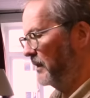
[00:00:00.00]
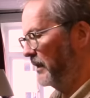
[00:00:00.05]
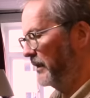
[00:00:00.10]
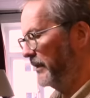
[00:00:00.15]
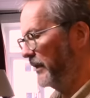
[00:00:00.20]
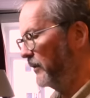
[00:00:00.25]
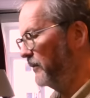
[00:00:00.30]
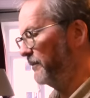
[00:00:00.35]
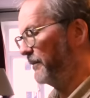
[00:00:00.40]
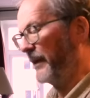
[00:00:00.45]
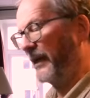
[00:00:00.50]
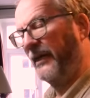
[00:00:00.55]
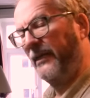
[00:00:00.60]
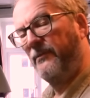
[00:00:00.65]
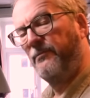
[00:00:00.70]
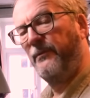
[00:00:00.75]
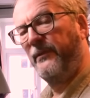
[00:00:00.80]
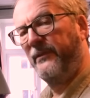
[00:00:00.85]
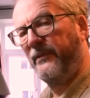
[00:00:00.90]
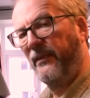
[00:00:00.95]
a
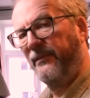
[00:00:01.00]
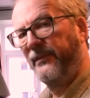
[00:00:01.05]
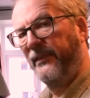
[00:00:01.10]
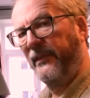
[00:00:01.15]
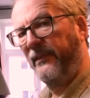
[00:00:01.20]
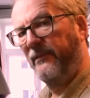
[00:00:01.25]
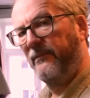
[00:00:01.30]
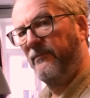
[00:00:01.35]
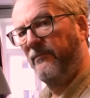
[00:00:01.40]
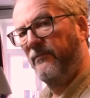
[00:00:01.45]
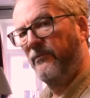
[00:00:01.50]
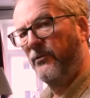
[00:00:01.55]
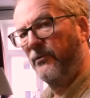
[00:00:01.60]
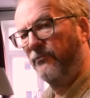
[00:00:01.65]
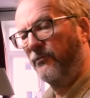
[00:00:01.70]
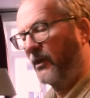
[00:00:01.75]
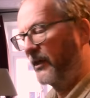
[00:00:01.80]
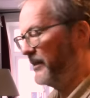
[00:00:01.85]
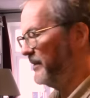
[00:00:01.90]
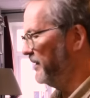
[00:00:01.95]
notepad with nothing
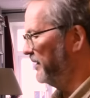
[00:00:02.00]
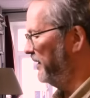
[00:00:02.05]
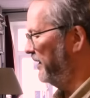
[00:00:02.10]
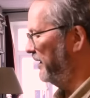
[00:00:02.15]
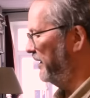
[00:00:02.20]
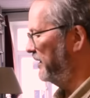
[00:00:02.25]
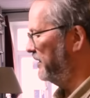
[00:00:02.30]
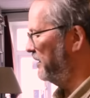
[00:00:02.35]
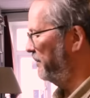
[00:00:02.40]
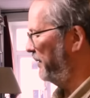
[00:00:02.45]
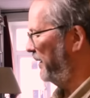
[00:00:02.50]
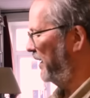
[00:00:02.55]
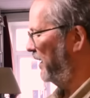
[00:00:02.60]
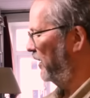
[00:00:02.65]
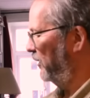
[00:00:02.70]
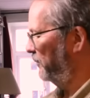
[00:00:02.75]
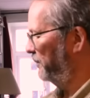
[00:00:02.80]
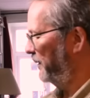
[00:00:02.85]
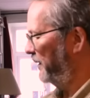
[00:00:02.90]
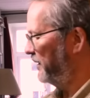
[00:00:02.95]
to write in it is a bit
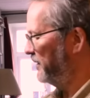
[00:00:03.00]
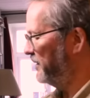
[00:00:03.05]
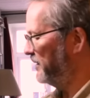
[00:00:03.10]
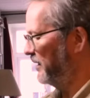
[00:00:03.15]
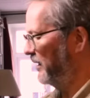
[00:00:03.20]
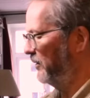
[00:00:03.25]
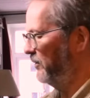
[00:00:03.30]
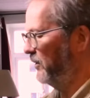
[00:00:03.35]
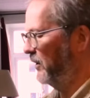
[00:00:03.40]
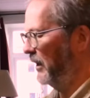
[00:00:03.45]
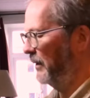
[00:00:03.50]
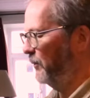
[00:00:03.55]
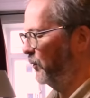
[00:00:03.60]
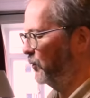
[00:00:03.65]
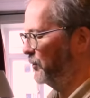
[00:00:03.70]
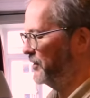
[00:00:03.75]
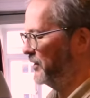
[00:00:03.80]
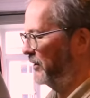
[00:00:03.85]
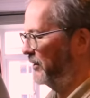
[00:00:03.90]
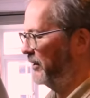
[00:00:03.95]
hopeless. So I'm
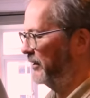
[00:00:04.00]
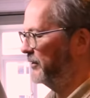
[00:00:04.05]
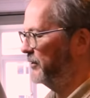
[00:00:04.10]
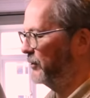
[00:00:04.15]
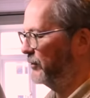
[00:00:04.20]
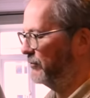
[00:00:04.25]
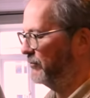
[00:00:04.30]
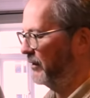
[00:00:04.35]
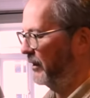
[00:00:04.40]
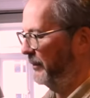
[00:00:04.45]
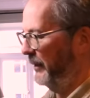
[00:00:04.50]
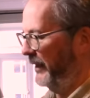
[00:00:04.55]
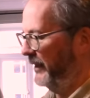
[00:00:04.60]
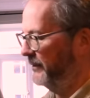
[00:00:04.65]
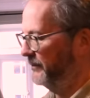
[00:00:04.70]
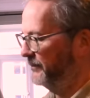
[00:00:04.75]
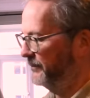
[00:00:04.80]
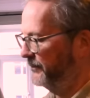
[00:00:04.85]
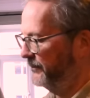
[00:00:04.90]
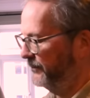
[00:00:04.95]
also going to throw
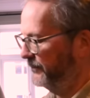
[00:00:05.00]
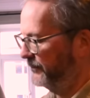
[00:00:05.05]
in